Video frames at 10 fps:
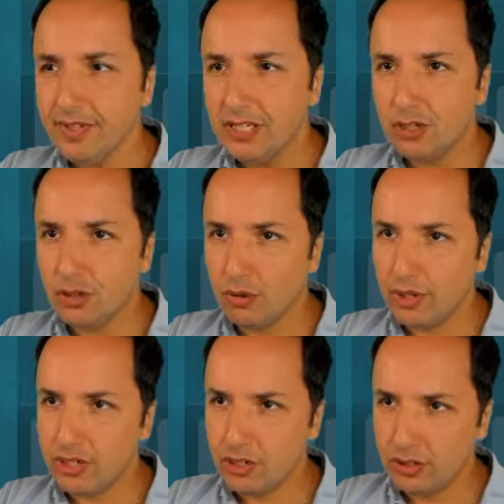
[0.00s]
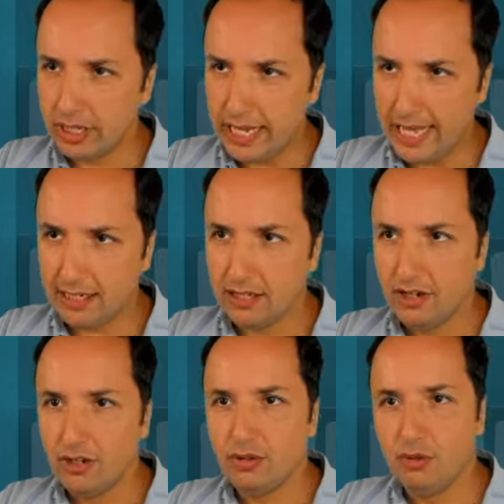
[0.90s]
So he should, again,
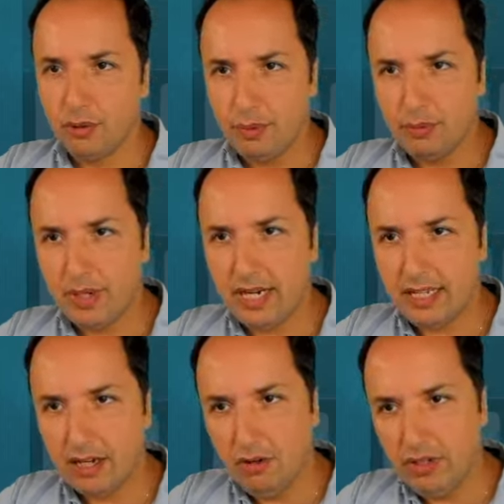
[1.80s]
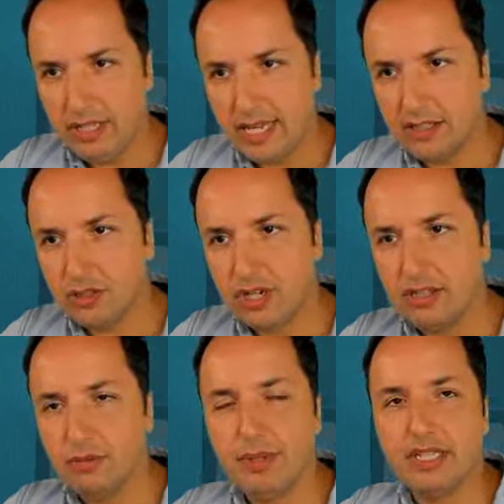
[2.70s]
Rook B1, and only then try
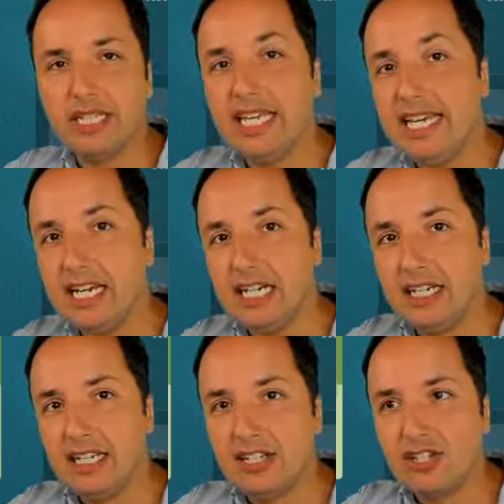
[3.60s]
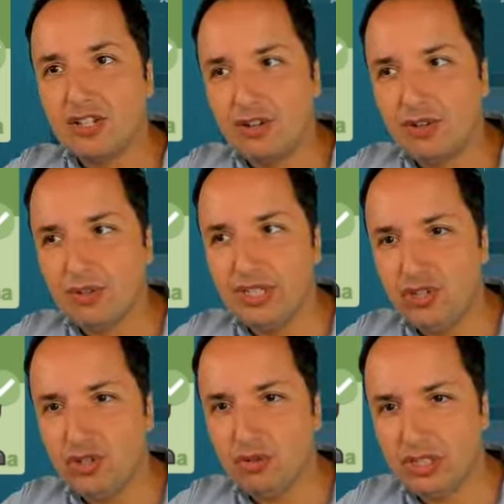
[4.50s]
to bring the king. So this
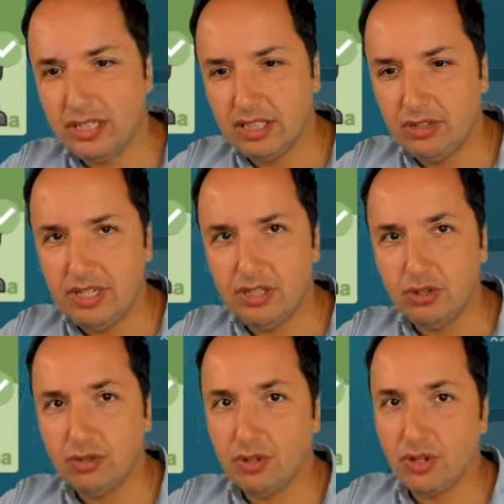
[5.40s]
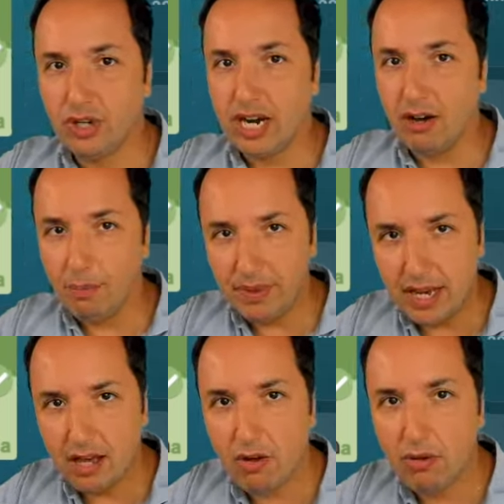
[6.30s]
shows that you need to calm
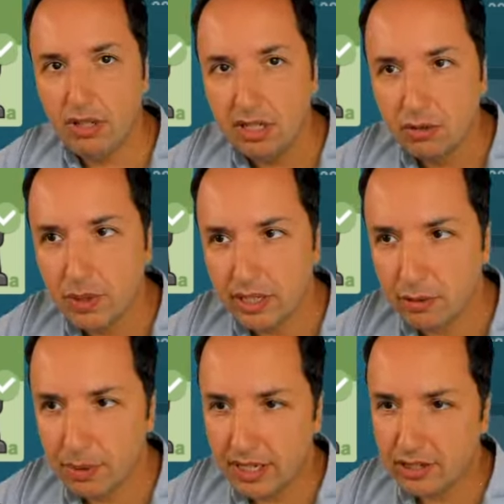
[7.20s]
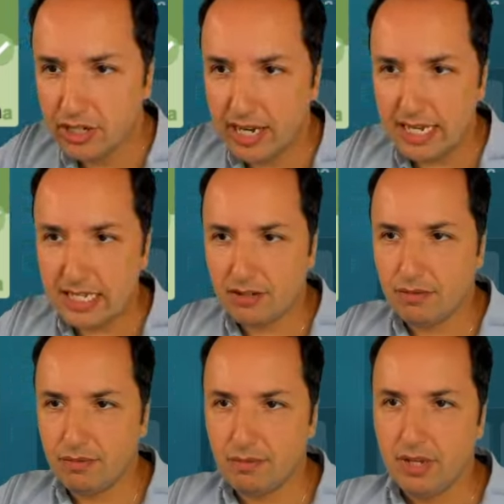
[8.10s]
down when you're playing chess.
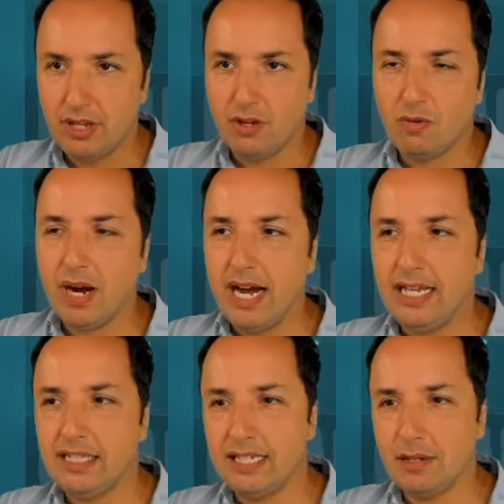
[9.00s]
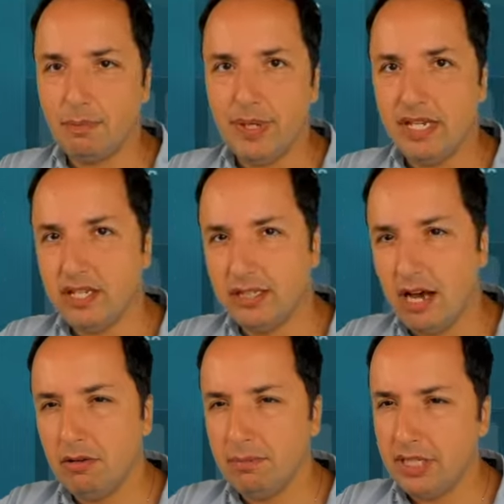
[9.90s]
So white is a piece
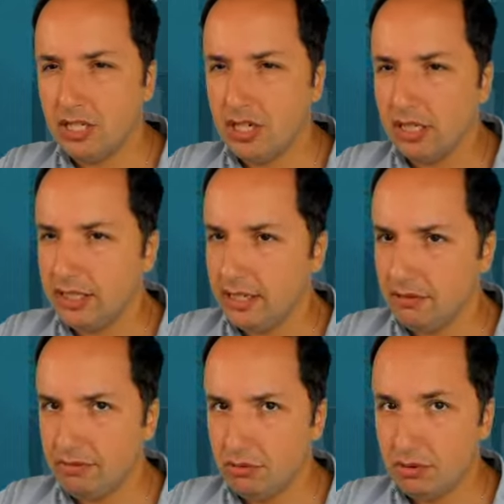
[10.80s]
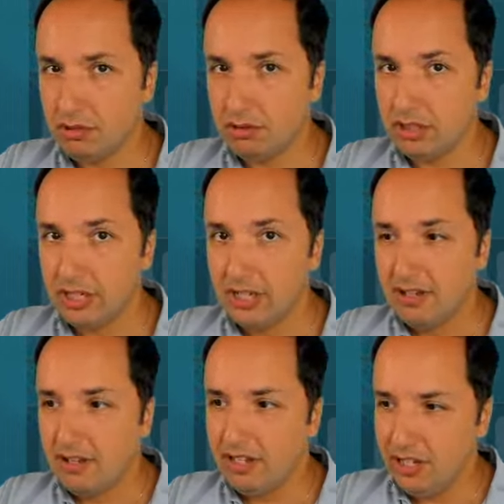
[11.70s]
down, but it's not the end of the world.
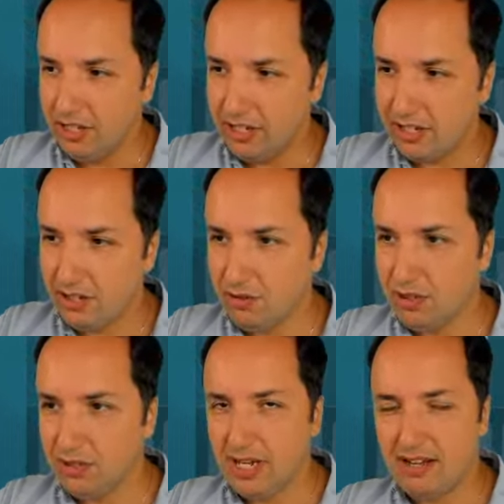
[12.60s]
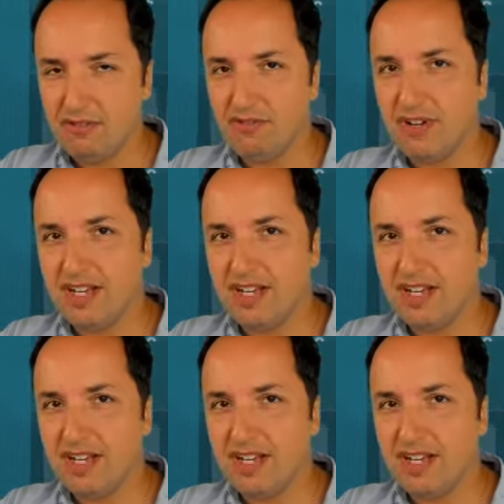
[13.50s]
He still could have